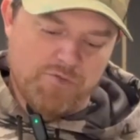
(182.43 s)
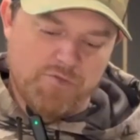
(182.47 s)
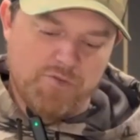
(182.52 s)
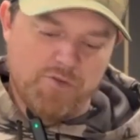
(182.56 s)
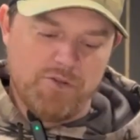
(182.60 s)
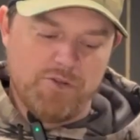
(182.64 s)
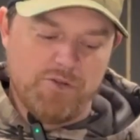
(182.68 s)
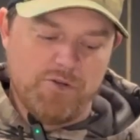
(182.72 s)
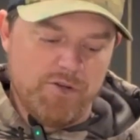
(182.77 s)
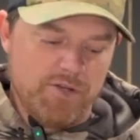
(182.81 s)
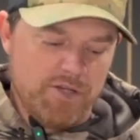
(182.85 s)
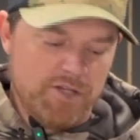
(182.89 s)

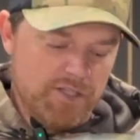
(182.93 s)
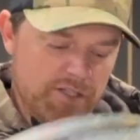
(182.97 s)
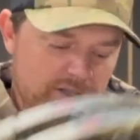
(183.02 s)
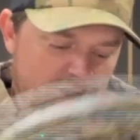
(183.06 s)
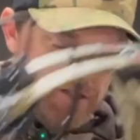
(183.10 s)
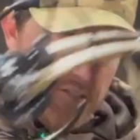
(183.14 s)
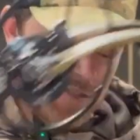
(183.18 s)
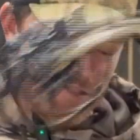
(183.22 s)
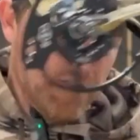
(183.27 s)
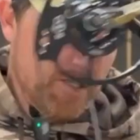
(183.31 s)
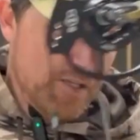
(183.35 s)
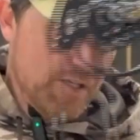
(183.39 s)
further into
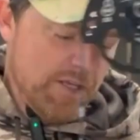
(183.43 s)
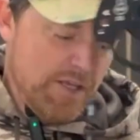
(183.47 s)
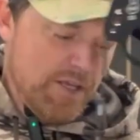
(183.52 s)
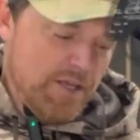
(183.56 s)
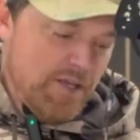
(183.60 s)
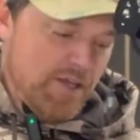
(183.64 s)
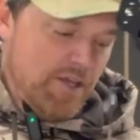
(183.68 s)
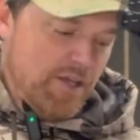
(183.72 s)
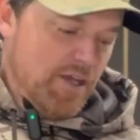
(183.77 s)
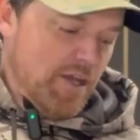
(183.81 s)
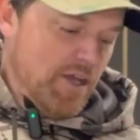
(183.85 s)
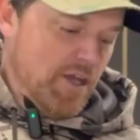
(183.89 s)
this,
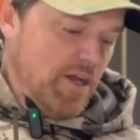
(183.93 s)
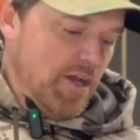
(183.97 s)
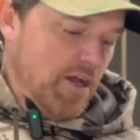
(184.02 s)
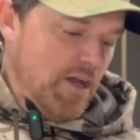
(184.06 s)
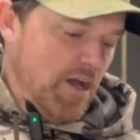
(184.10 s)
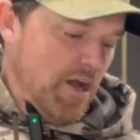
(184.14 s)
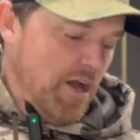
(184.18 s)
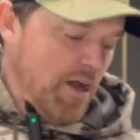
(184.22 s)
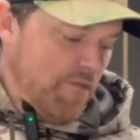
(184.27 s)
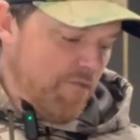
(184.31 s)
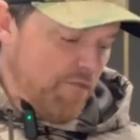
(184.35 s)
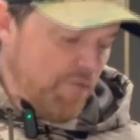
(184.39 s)

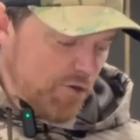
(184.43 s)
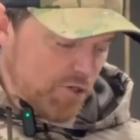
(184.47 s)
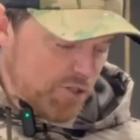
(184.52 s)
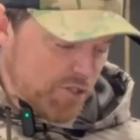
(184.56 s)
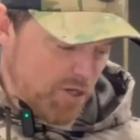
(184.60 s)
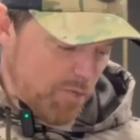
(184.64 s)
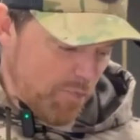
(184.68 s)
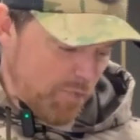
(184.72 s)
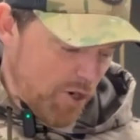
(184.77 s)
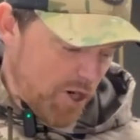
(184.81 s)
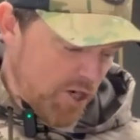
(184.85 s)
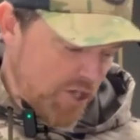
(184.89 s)
first
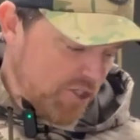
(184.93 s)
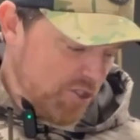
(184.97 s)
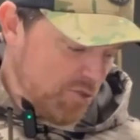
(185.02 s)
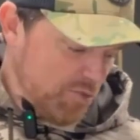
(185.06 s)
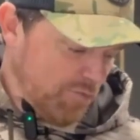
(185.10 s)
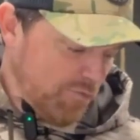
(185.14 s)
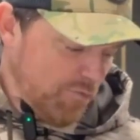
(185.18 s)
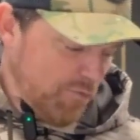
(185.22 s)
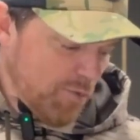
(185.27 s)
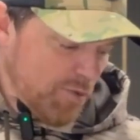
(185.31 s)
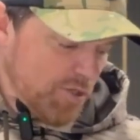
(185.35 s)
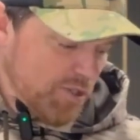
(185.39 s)
impressions
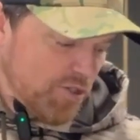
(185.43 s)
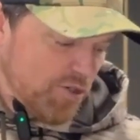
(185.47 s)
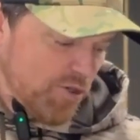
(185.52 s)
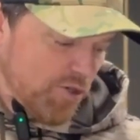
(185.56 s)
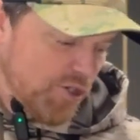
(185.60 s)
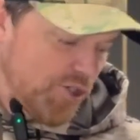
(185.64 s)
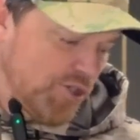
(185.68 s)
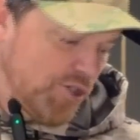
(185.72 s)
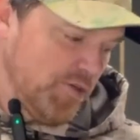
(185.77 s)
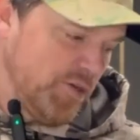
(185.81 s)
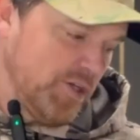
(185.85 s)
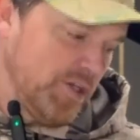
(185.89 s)
before we start
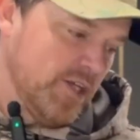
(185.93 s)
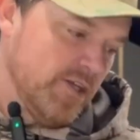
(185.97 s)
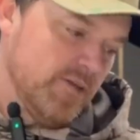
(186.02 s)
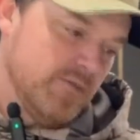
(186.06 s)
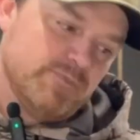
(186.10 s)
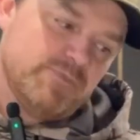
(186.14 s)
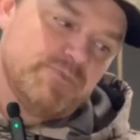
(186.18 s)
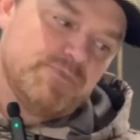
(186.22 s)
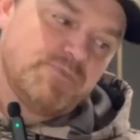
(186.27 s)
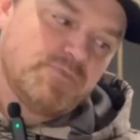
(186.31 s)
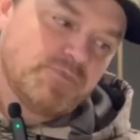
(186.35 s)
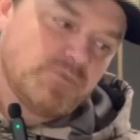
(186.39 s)
shooting it.
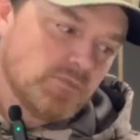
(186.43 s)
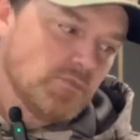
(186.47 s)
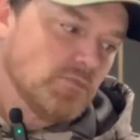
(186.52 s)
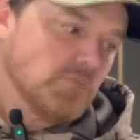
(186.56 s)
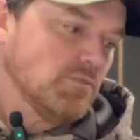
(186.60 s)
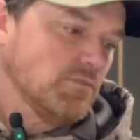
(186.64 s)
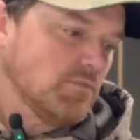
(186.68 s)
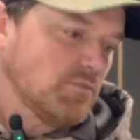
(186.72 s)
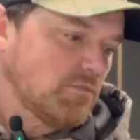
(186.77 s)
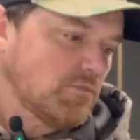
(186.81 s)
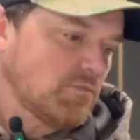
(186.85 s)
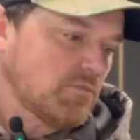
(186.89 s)

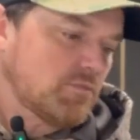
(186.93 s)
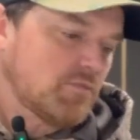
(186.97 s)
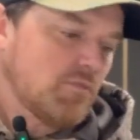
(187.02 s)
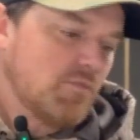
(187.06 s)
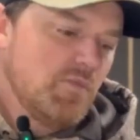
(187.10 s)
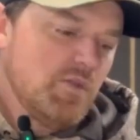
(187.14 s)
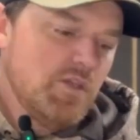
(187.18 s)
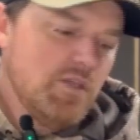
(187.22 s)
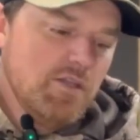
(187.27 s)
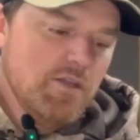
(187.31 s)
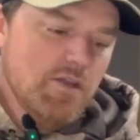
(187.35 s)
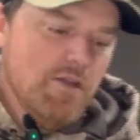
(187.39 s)

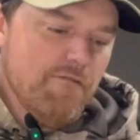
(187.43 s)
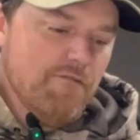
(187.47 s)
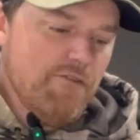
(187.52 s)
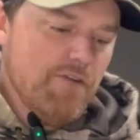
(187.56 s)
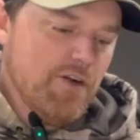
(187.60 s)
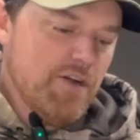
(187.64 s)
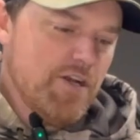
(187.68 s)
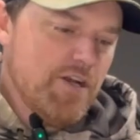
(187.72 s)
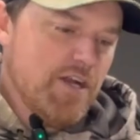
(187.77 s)
Very